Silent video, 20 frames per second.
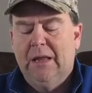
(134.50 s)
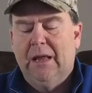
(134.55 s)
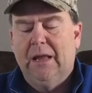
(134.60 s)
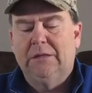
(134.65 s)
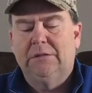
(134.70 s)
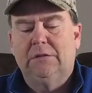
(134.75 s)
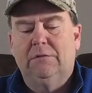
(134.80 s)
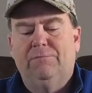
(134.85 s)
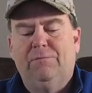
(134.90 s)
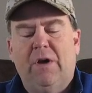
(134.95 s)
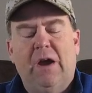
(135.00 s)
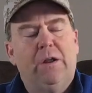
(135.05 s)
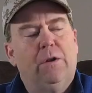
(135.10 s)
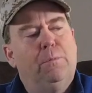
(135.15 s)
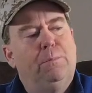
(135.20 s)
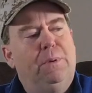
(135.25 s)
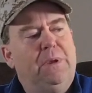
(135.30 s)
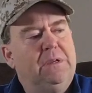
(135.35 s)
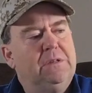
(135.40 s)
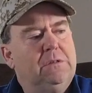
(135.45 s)
it's the
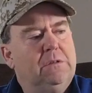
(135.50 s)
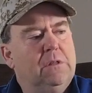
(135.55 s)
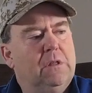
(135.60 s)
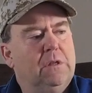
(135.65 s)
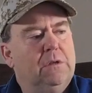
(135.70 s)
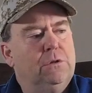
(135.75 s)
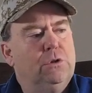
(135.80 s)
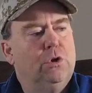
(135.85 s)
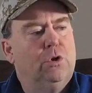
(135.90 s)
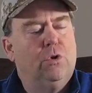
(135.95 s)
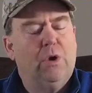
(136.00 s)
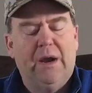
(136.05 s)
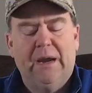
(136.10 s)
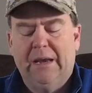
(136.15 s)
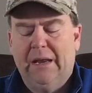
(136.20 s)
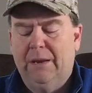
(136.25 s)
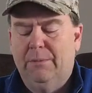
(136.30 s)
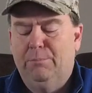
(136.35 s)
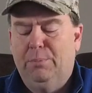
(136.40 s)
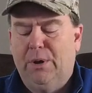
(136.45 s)
final piece of the
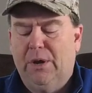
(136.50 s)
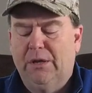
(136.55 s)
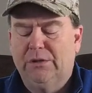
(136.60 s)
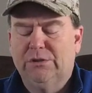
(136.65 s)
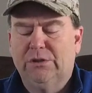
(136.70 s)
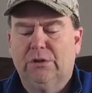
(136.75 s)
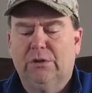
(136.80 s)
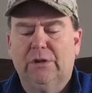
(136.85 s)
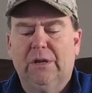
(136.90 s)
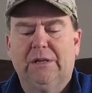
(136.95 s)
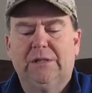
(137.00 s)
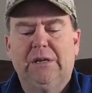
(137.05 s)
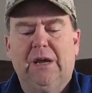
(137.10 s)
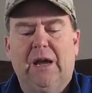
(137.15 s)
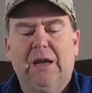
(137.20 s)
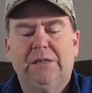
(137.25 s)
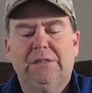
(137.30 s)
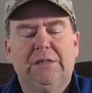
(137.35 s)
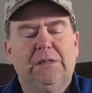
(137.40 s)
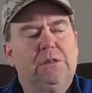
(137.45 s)
Ukrainian puzzle. It
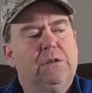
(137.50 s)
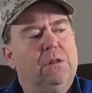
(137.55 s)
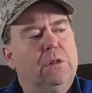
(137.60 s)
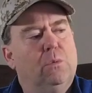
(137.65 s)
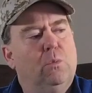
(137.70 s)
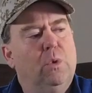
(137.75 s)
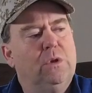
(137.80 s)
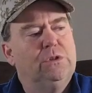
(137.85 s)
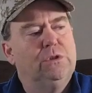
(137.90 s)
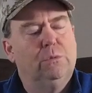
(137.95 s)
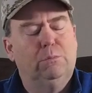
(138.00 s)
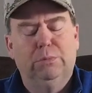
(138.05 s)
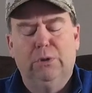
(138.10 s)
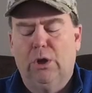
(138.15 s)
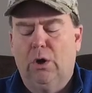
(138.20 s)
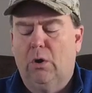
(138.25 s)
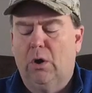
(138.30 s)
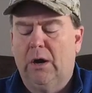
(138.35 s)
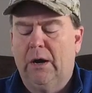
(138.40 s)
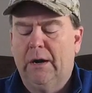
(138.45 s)
ties into the
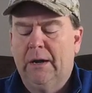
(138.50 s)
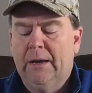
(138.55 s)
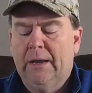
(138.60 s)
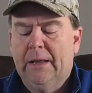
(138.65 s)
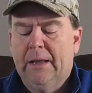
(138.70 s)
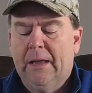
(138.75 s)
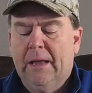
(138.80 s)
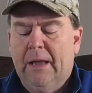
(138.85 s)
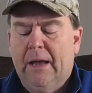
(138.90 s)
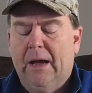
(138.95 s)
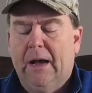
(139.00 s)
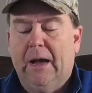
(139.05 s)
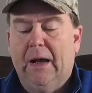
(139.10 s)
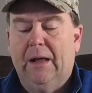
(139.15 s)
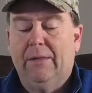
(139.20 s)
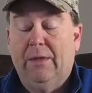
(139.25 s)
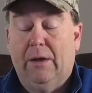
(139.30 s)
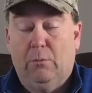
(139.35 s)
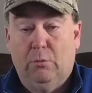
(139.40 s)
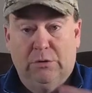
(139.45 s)
whistleblower
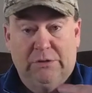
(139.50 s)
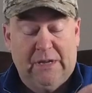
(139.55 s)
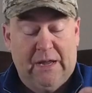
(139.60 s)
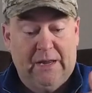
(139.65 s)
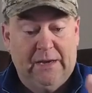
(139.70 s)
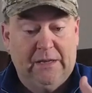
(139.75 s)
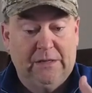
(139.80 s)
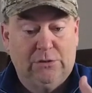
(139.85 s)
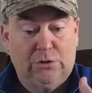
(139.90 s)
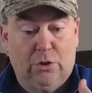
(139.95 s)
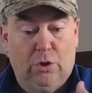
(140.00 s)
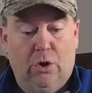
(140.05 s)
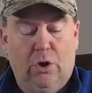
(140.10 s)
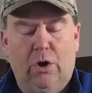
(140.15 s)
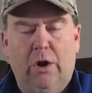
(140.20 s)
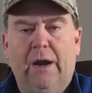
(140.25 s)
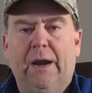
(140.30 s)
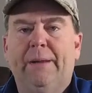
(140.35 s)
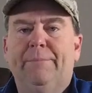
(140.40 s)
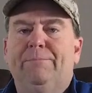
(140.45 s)
uh, that was on his
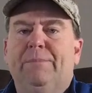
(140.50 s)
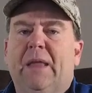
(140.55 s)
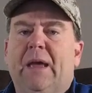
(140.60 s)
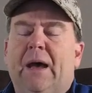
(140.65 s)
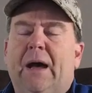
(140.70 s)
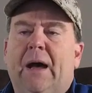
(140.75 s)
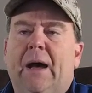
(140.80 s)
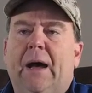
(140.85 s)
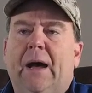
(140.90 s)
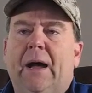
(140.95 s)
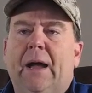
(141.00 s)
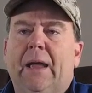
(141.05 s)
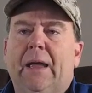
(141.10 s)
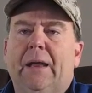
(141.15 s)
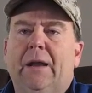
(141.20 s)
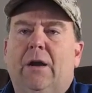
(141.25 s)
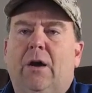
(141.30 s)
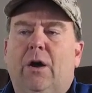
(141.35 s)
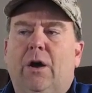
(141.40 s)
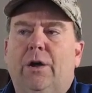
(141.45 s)
glory. Uh,
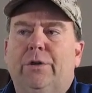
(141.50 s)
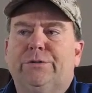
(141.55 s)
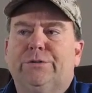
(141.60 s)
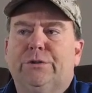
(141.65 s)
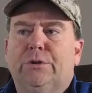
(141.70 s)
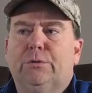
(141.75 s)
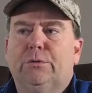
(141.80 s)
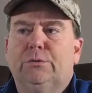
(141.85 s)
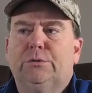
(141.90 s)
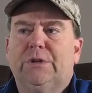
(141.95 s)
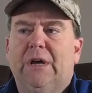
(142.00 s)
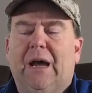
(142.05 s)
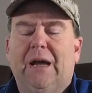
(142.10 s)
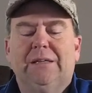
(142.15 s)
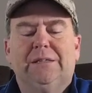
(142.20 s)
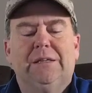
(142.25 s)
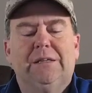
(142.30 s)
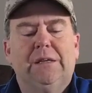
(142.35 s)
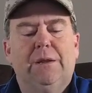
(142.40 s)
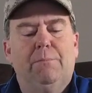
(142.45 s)
it also
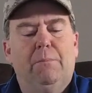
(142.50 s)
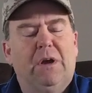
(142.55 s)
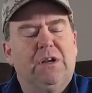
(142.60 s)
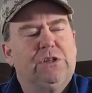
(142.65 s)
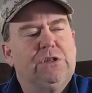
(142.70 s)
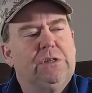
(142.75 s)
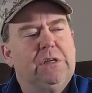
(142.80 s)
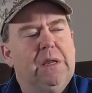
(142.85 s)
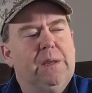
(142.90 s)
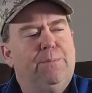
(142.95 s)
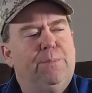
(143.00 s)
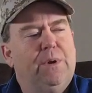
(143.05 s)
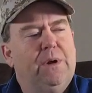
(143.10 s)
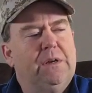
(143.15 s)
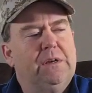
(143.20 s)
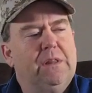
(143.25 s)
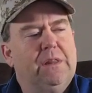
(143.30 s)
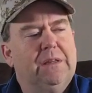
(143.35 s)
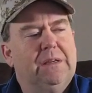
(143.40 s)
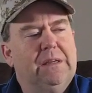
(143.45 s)
ties into much deeper
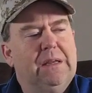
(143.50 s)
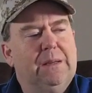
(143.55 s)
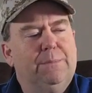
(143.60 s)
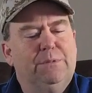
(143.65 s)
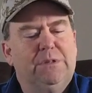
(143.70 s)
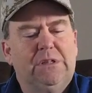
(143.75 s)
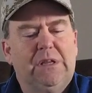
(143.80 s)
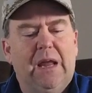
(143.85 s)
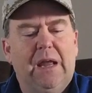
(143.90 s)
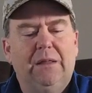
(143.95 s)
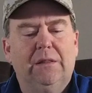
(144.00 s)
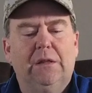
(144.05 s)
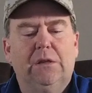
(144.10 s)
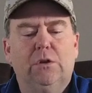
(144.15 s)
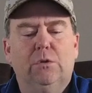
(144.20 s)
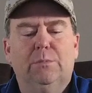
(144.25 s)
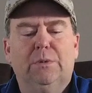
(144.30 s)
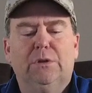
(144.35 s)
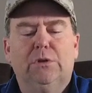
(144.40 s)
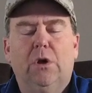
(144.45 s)
into the deep state
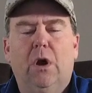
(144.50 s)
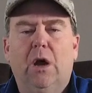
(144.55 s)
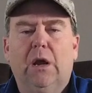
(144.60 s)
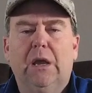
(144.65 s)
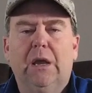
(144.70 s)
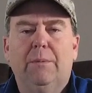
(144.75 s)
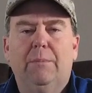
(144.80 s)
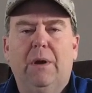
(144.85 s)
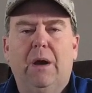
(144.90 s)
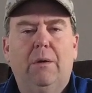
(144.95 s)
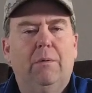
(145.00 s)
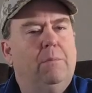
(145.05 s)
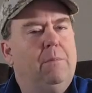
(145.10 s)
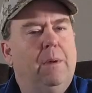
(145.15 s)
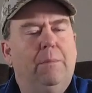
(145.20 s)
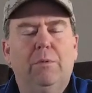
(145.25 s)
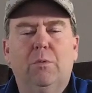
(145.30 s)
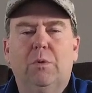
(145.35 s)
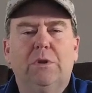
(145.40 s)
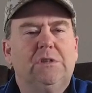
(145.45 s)
that you've been talking about.
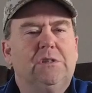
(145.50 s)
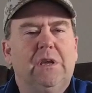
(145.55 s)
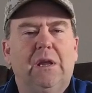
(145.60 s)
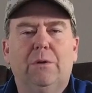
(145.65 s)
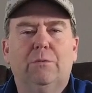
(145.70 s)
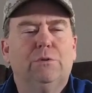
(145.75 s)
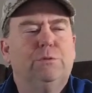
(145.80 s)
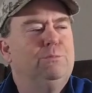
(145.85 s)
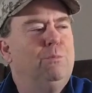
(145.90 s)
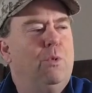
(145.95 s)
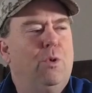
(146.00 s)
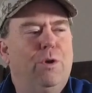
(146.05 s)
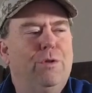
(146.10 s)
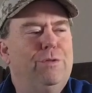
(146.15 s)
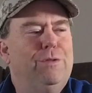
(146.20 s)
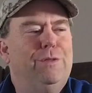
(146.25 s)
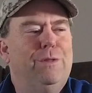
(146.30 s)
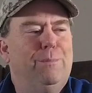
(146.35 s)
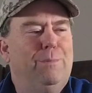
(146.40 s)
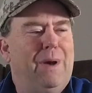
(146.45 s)
Remember, we said it was more
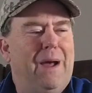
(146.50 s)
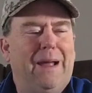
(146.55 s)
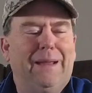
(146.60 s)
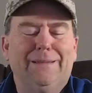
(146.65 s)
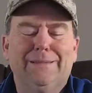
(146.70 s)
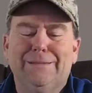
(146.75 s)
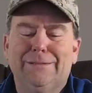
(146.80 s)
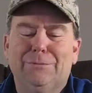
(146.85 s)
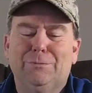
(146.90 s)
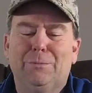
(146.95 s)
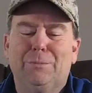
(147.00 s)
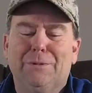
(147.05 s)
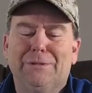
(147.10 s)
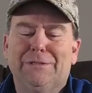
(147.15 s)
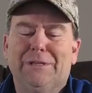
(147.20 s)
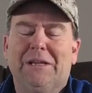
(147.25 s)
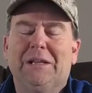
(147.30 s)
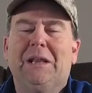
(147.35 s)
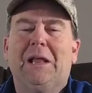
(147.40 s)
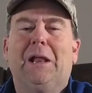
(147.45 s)
than the Bidens. We've been
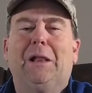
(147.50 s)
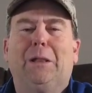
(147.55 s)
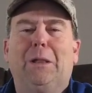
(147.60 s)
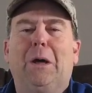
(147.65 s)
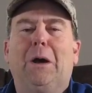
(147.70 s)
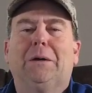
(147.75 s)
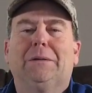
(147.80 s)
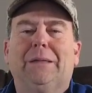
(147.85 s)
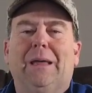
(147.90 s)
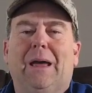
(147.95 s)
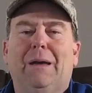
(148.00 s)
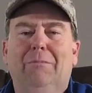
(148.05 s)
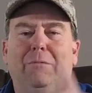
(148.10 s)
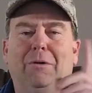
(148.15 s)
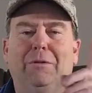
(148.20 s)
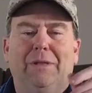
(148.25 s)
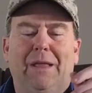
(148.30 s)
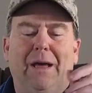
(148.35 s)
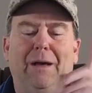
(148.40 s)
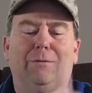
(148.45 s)
saying that a long time.
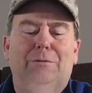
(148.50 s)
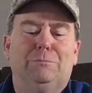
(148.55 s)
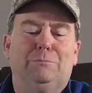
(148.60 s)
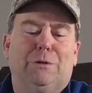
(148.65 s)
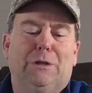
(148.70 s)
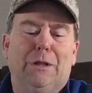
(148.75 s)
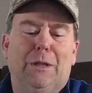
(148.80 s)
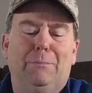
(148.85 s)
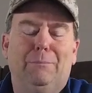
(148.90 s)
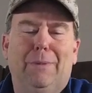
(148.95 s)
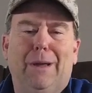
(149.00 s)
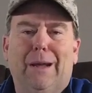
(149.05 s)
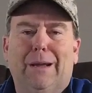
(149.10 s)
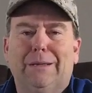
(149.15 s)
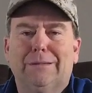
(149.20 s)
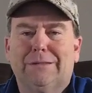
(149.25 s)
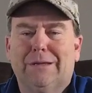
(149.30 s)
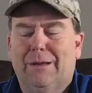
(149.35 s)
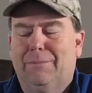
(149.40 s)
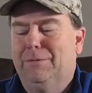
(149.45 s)
Well, now Glenn
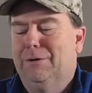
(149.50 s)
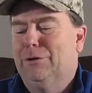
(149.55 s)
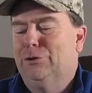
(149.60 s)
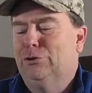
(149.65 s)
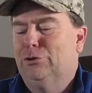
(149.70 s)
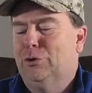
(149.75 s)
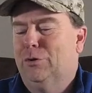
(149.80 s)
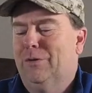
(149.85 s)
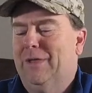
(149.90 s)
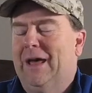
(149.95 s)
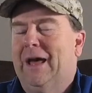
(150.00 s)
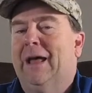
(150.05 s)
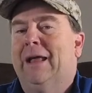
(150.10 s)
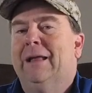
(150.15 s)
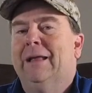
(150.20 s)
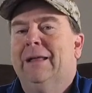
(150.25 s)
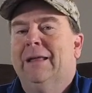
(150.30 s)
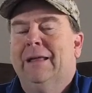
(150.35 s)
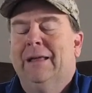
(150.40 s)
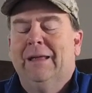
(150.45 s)
Beck is coming to show that.